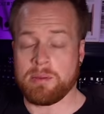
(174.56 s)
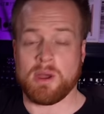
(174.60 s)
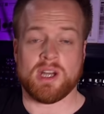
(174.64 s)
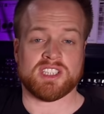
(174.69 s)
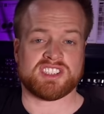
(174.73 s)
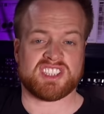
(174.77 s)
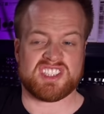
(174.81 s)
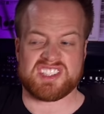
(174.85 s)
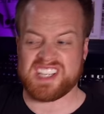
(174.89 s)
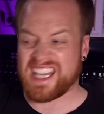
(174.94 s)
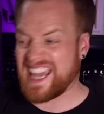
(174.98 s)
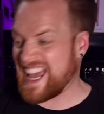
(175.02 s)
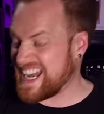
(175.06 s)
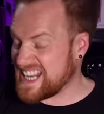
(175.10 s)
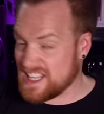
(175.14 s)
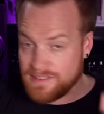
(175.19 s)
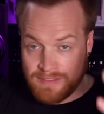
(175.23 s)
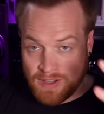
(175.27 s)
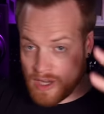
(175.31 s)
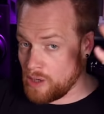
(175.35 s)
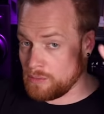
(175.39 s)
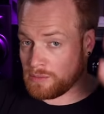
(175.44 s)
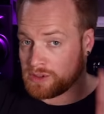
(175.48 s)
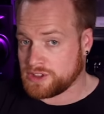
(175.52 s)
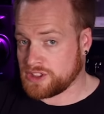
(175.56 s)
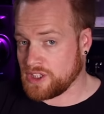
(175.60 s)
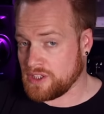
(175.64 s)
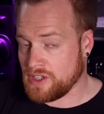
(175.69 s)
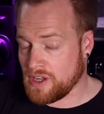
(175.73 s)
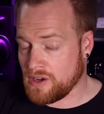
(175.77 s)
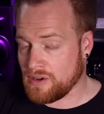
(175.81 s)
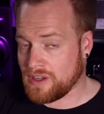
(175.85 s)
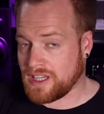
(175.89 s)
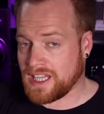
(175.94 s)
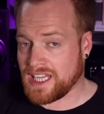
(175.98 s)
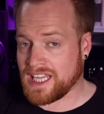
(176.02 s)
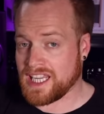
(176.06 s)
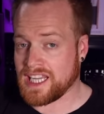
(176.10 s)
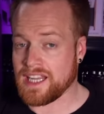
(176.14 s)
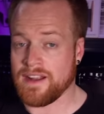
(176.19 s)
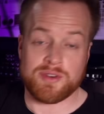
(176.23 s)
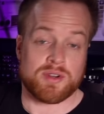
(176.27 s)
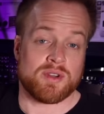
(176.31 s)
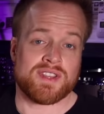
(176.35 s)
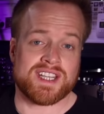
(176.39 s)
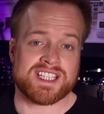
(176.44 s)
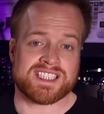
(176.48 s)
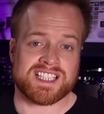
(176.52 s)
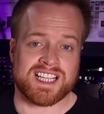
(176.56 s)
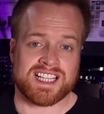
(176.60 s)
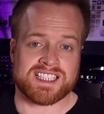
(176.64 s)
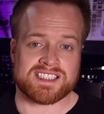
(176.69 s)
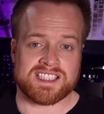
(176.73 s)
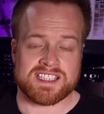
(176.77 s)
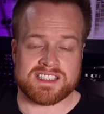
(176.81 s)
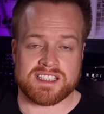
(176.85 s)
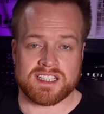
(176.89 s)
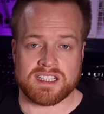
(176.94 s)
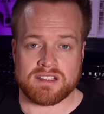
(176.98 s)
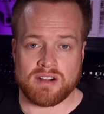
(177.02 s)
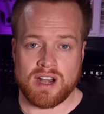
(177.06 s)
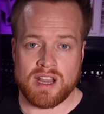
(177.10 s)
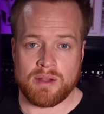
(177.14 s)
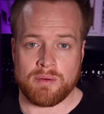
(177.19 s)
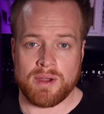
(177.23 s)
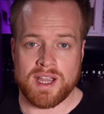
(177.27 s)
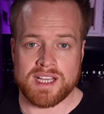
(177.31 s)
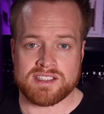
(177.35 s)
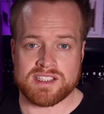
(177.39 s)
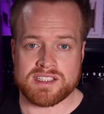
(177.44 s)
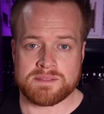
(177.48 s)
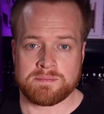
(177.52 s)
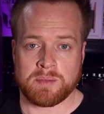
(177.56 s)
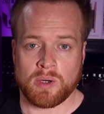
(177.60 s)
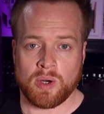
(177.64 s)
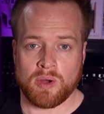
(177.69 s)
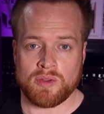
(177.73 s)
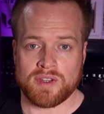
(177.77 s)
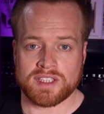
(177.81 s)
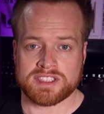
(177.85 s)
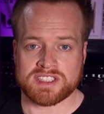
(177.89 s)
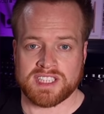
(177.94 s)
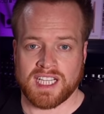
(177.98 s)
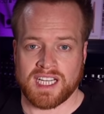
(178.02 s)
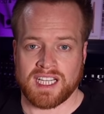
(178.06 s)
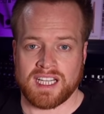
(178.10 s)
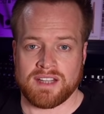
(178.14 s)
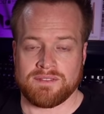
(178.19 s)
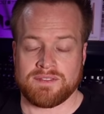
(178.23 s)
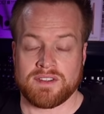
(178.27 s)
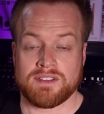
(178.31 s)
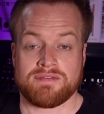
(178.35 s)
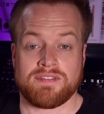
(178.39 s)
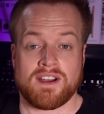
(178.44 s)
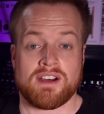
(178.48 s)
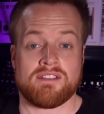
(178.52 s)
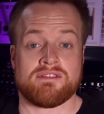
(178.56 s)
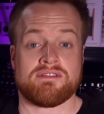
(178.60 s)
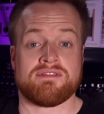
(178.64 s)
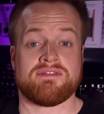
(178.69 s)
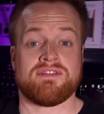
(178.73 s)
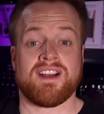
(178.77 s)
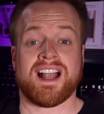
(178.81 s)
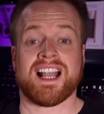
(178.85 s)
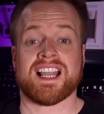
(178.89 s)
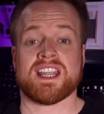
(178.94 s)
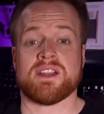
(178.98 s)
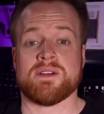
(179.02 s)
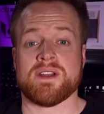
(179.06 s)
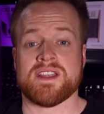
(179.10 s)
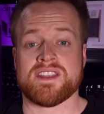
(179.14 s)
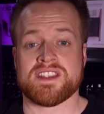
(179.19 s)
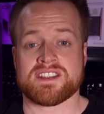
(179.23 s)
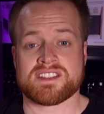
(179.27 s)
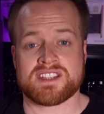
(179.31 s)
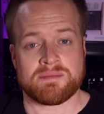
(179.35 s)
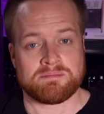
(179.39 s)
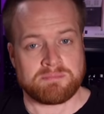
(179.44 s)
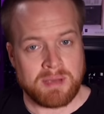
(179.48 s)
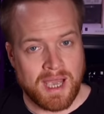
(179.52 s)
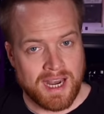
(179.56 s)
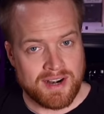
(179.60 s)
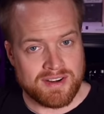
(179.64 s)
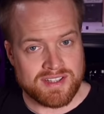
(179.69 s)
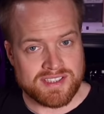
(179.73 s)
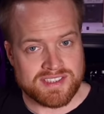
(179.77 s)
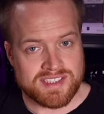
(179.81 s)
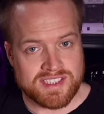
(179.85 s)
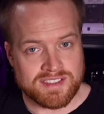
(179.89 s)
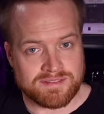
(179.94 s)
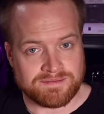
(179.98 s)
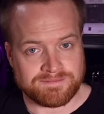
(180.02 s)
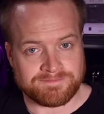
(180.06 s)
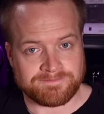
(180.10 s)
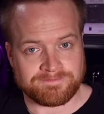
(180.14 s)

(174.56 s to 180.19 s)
Purchasing any of your home studio gear through these links is a great way to support the channel if you found value in this comparison.